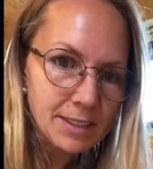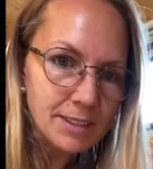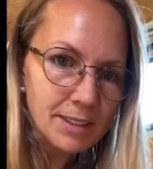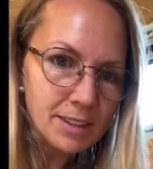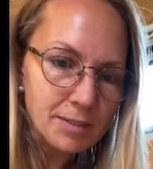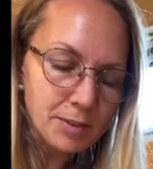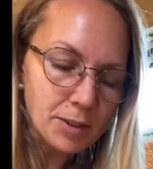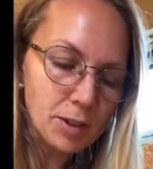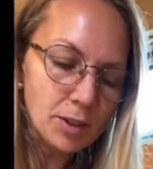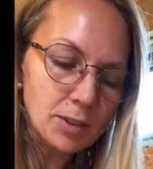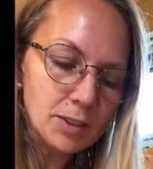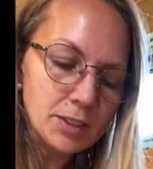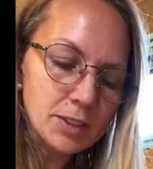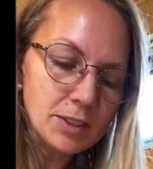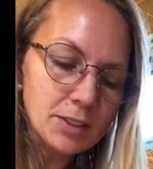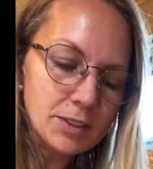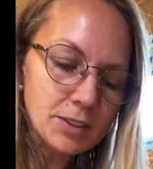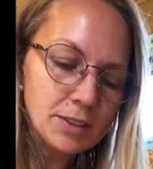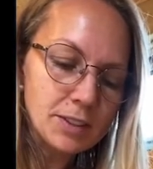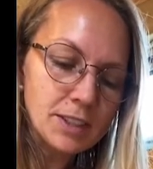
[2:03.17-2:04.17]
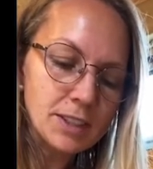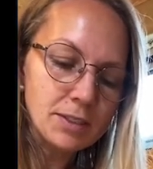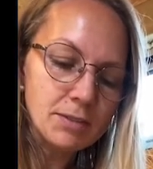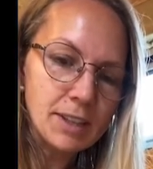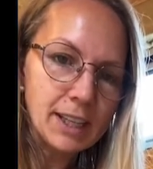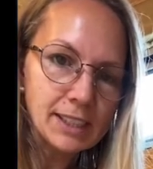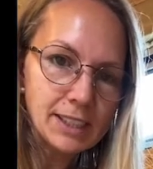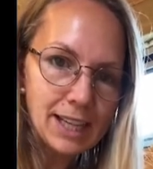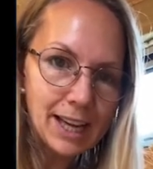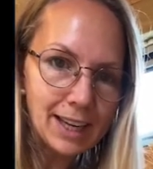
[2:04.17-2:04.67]
I've got this
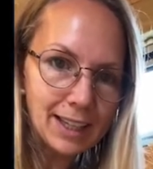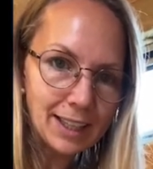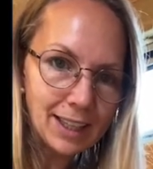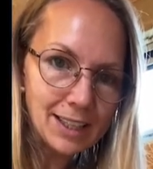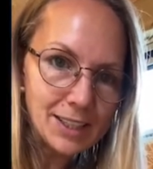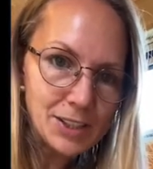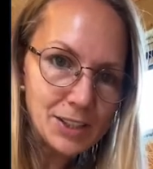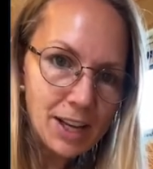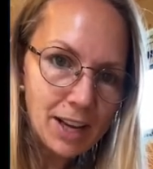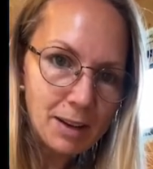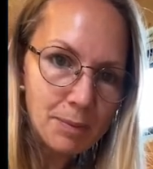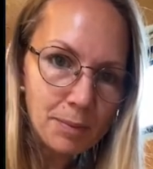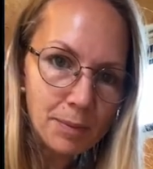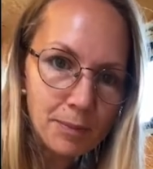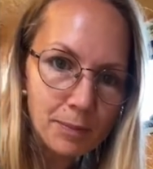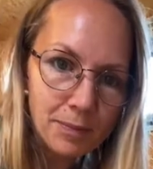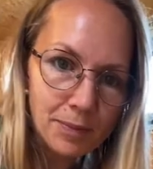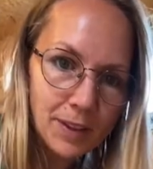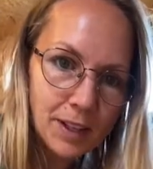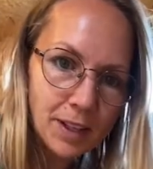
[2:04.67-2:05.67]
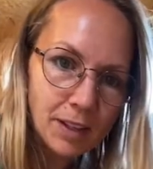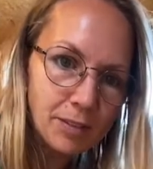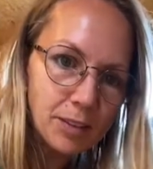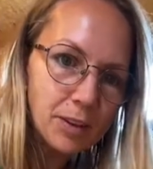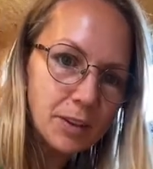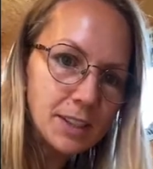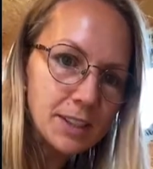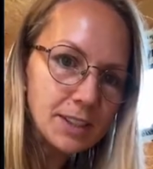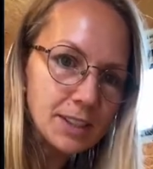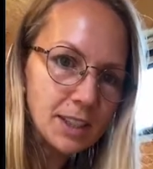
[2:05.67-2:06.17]
rectangular shape and I've got
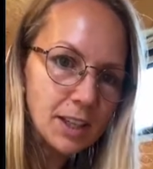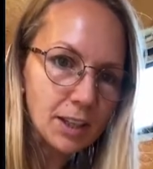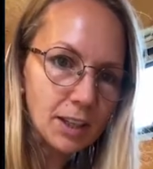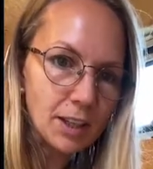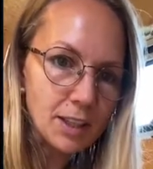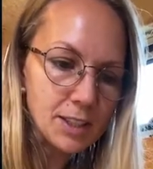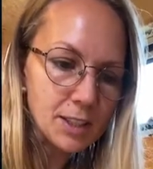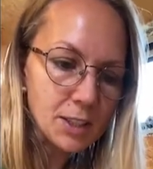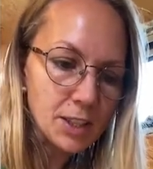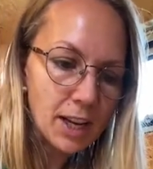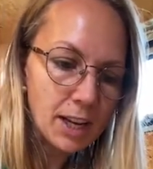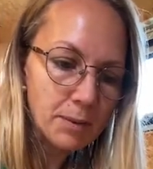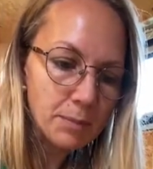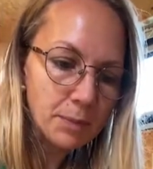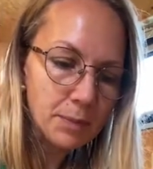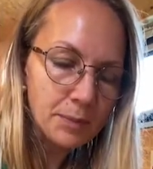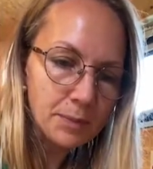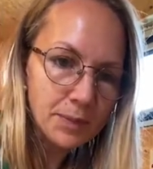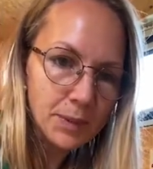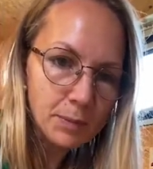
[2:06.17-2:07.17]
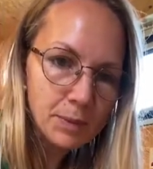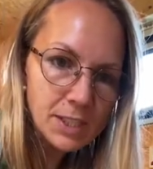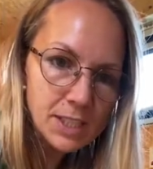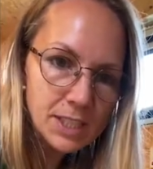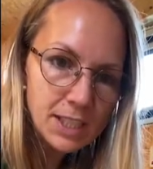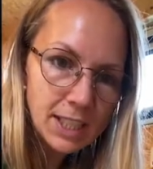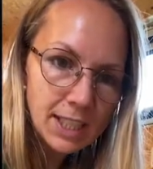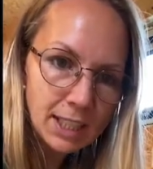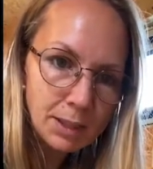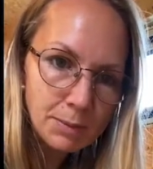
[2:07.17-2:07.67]
this circular shape, which is a
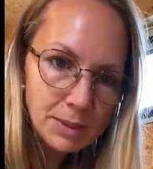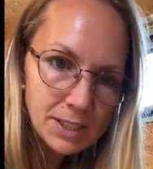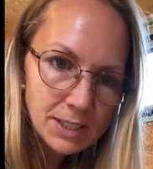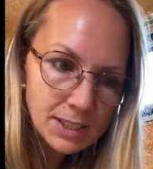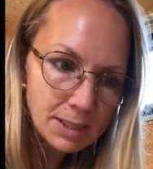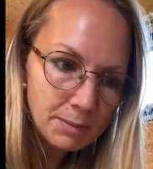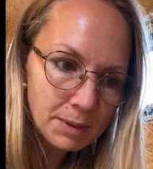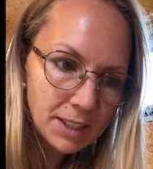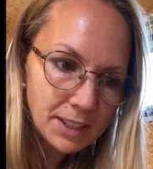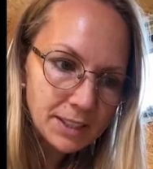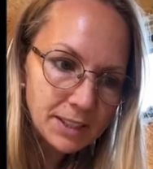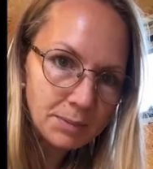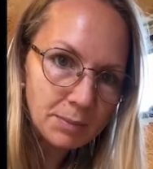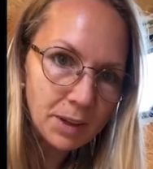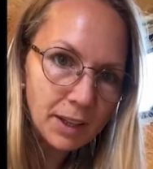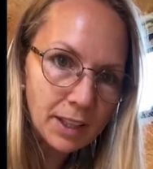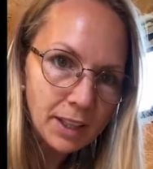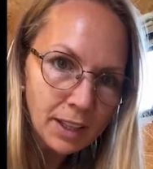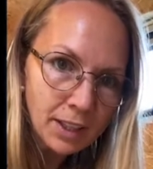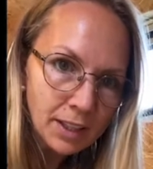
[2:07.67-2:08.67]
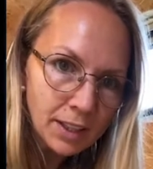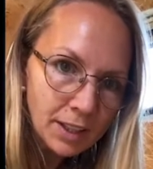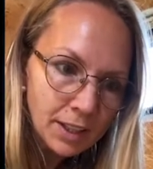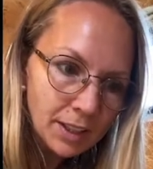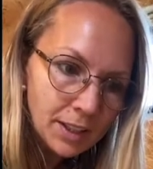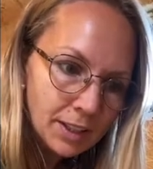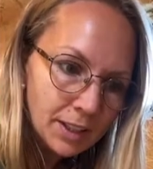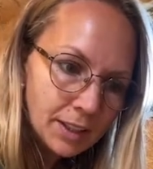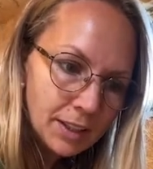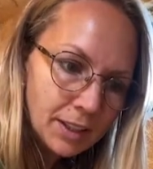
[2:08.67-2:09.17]
little bit similar to my
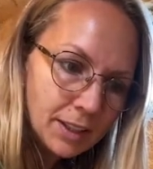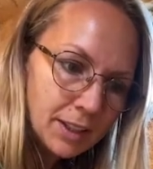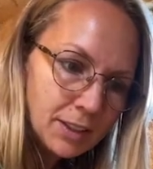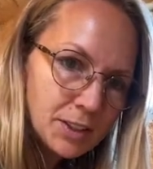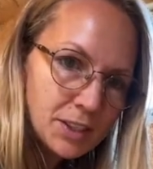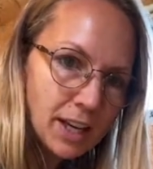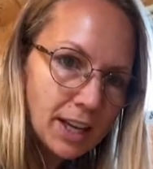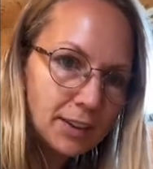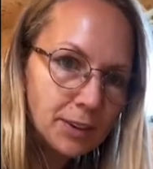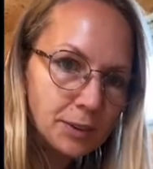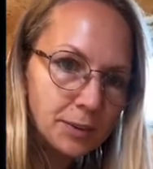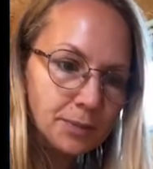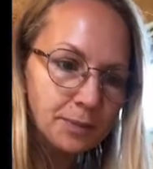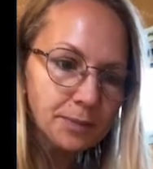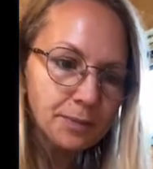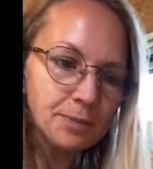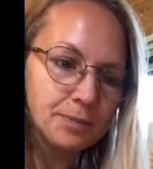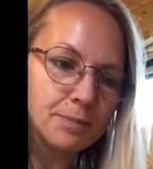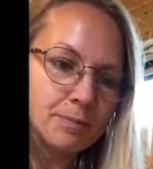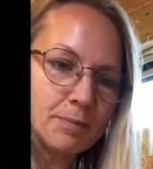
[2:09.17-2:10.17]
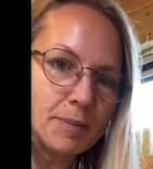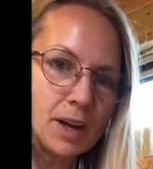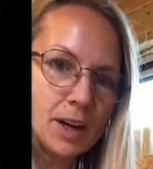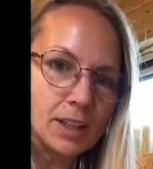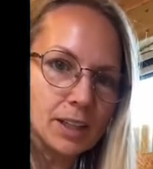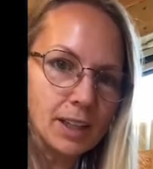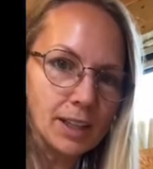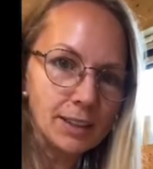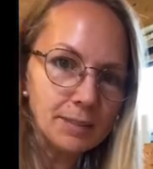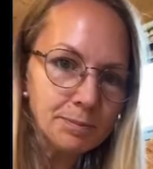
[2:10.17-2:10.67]
channel
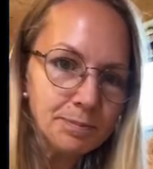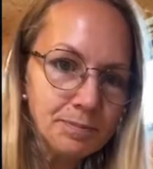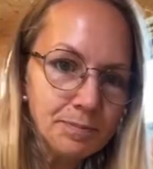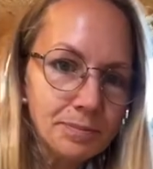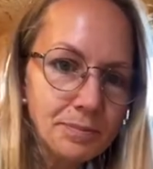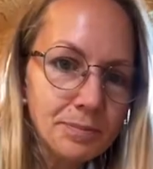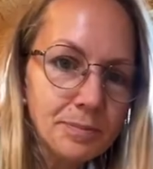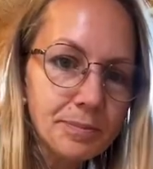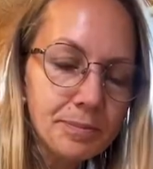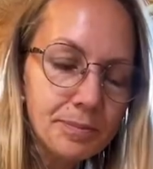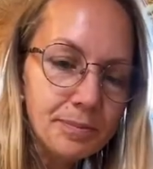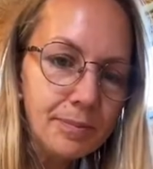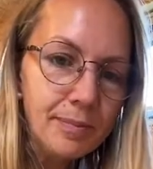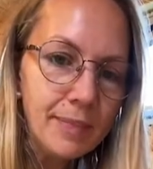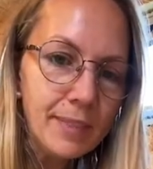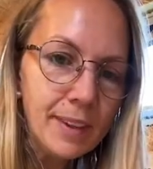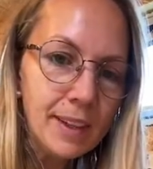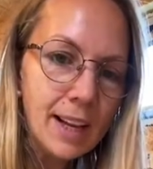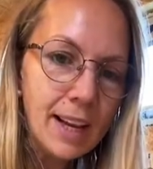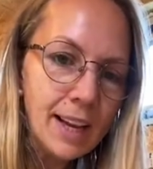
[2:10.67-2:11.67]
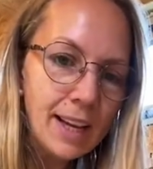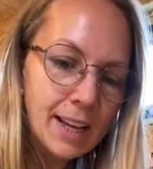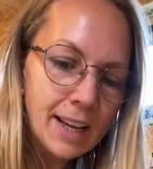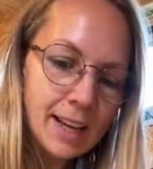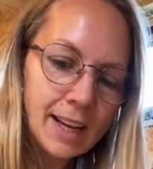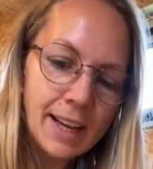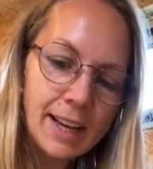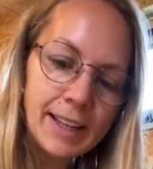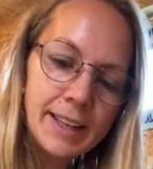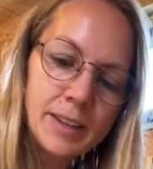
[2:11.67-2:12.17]
marker.
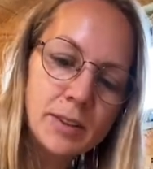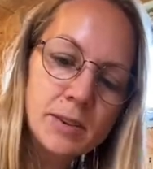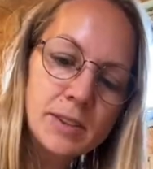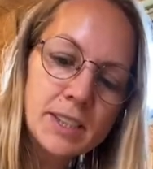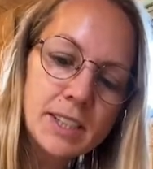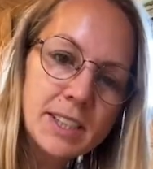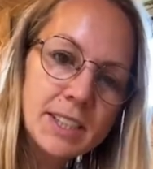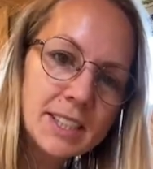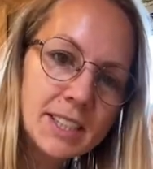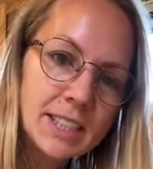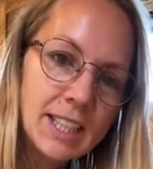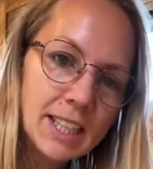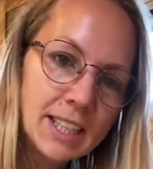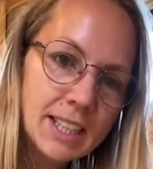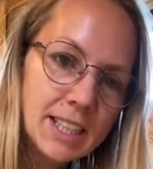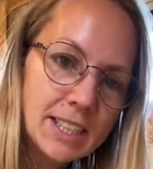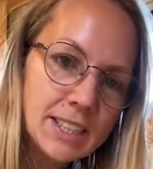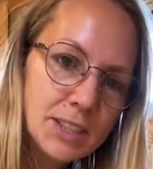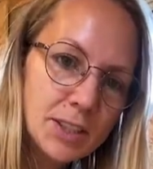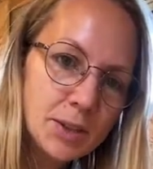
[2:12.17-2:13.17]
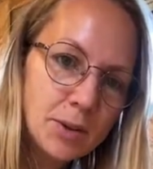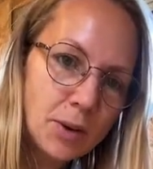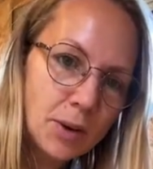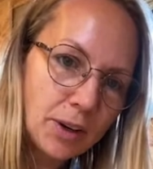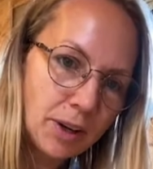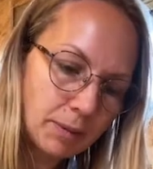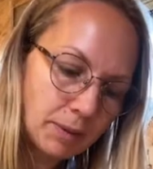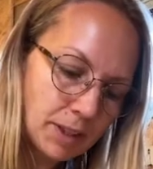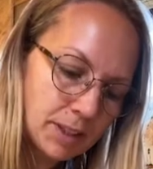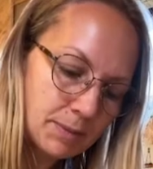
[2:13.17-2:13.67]
And in order to stick these two on,
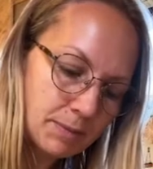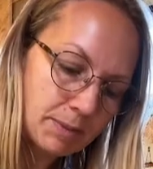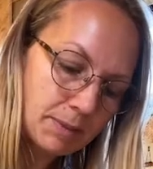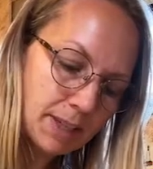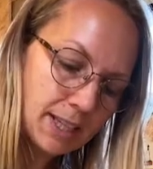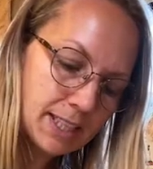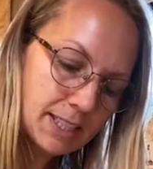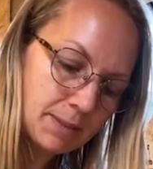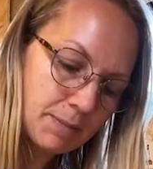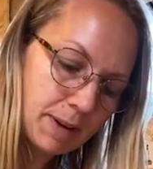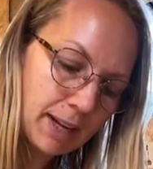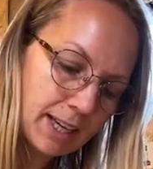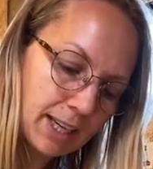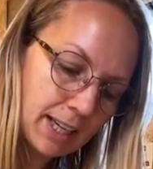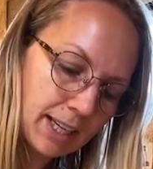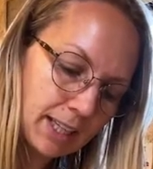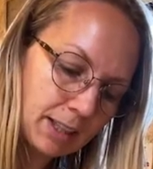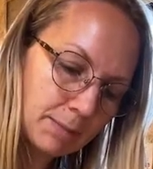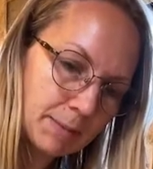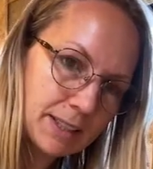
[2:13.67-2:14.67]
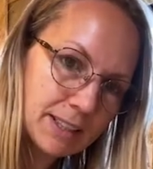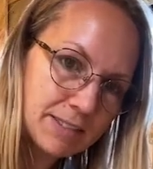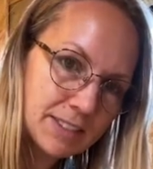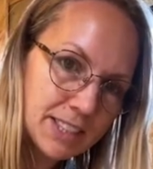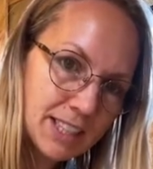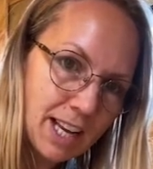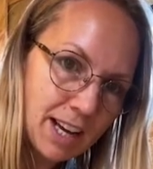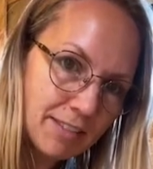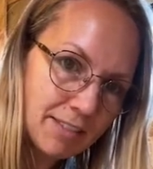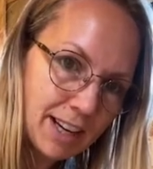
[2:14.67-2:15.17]
I'm going to need to make a little bit of
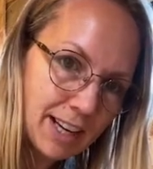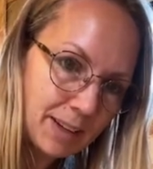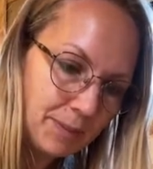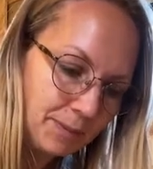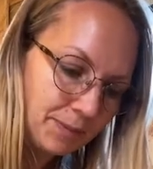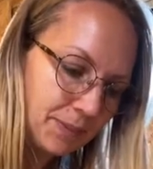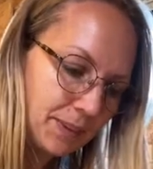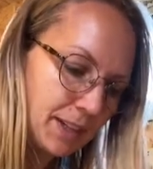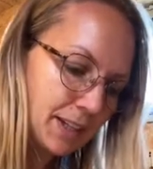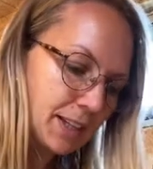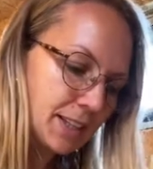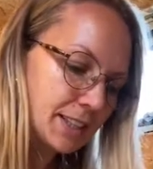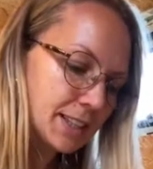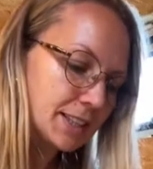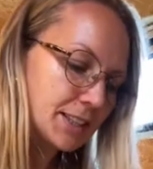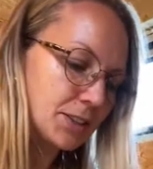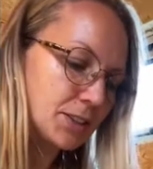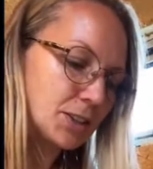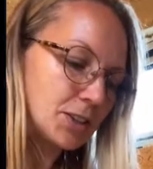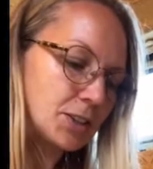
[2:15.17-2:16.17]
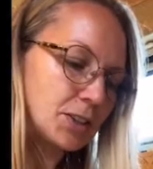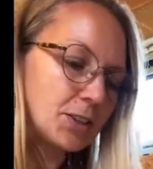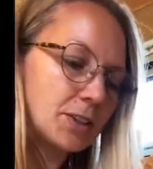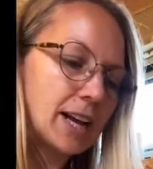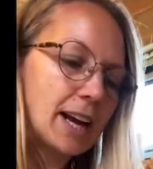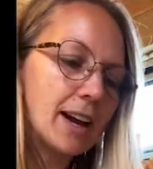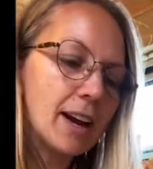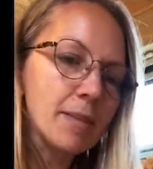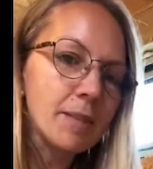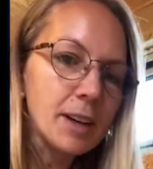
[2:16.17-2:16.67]
slurry. So to do
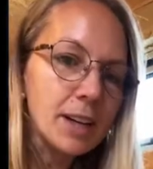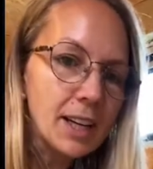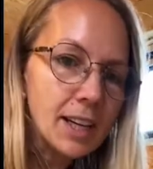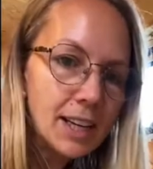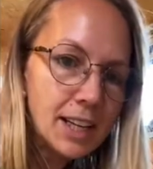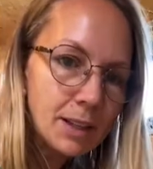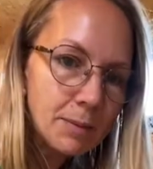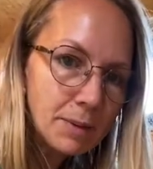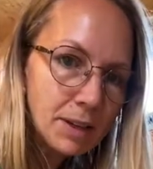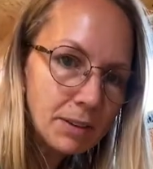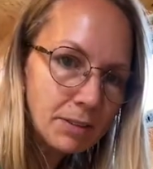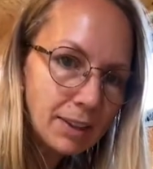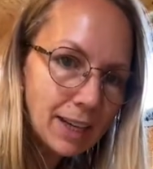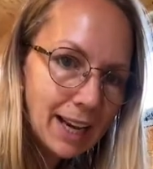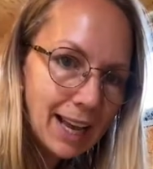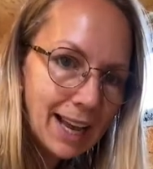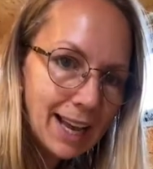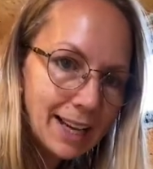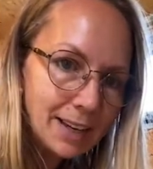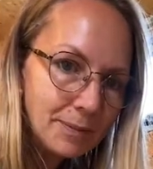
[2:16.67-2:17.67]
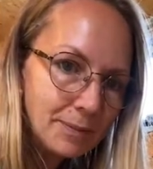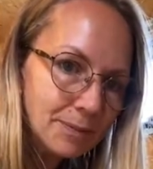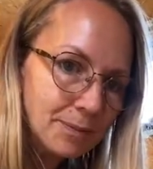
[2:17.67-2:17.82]
that, I'm going to need a bit of clay